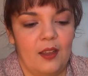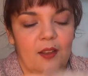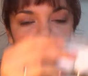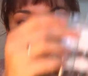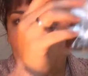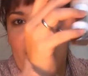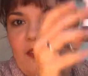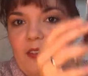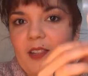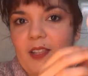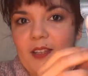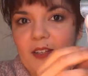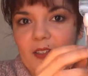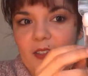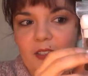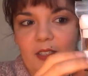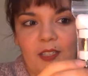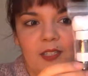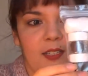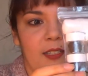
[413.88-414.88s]
going to have a
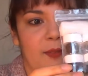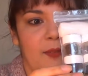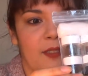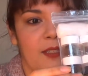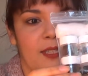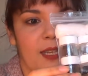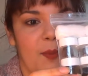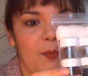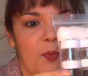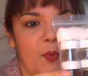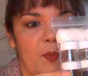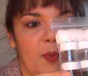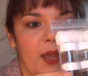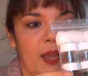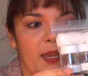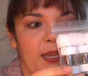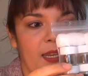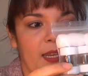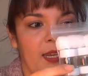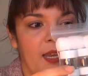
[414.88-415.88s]
little sample
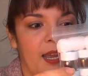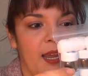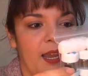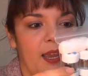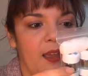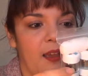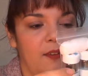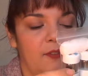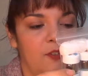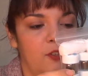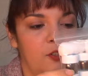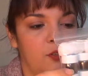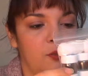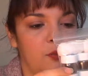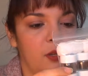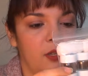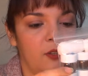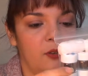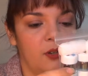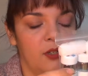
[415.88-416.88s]
baggie. I have
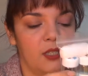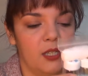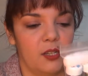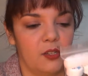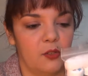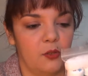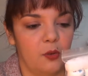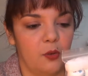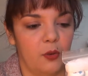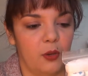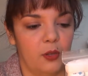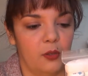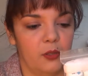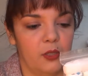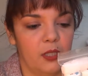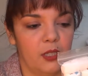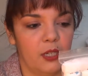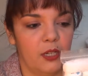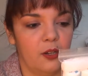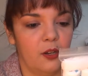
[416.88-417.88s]
2 other essential
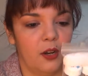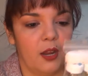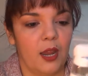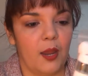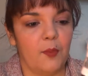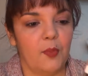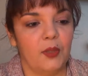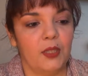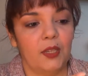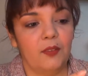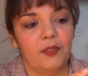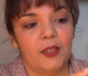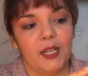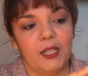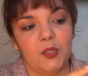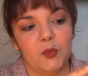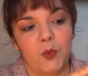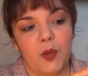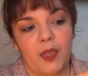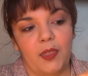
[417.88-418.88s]
oils in here. I believe
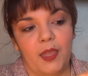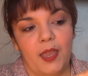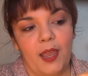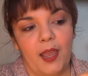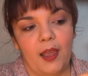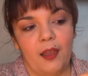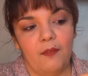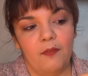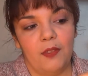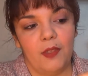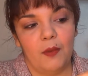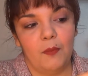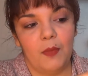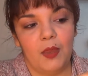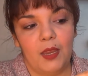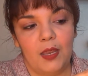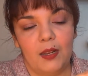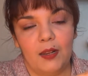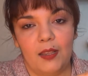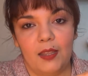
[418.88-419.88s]
that's why they have them
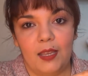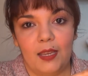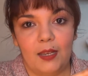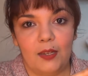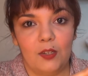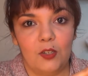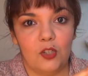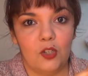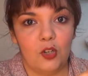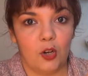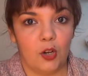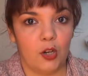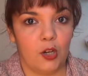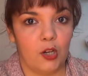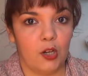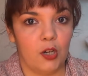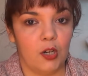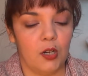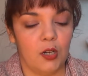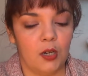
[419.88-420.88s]
in the
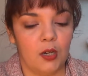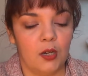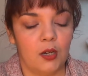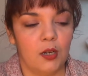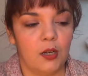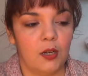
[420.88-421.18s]
darker